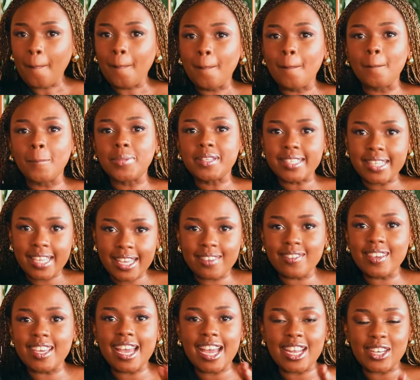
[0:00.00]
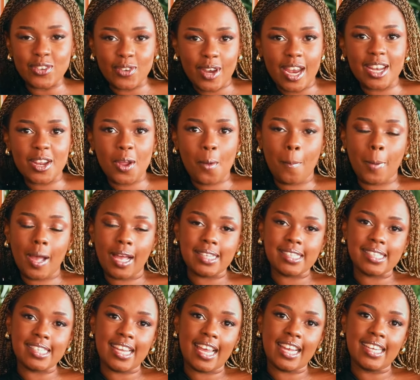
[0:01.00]
TV and radio
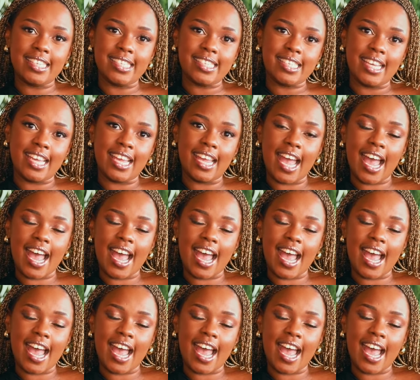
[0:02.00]
personality,